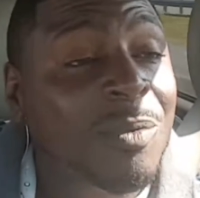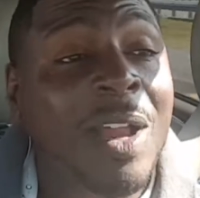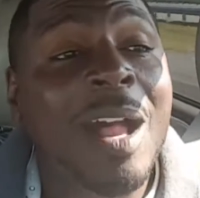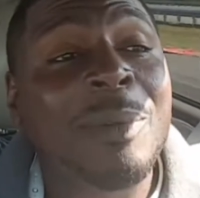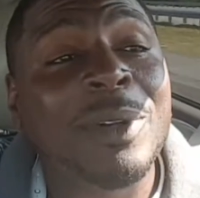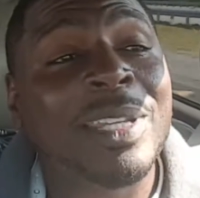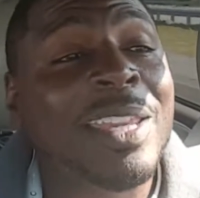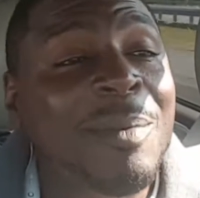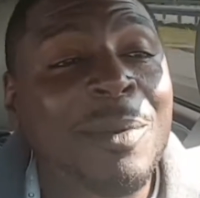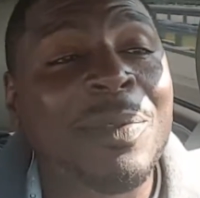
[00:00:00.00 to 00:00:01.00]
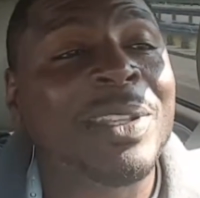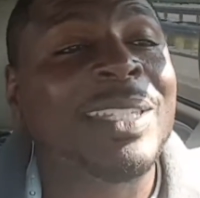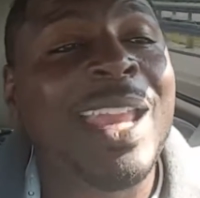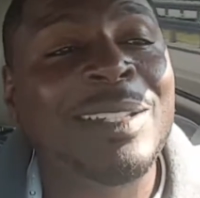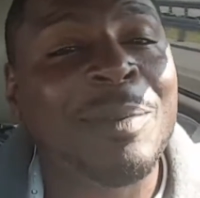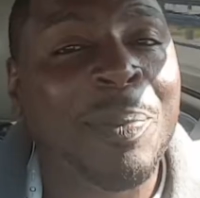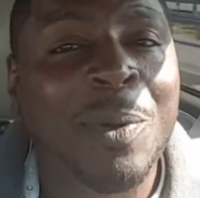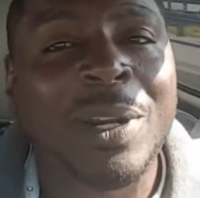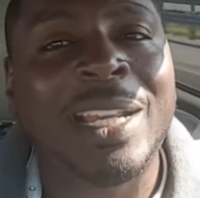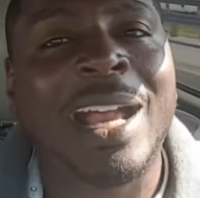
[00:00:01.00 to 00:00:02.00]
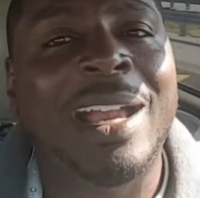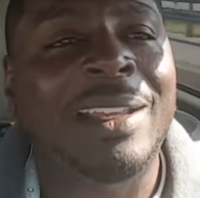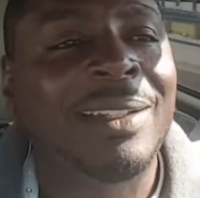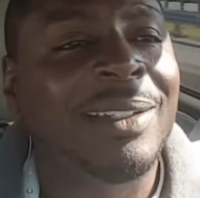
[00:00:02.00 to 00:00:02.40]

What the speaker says: Robert Kimmel, the tech support guy.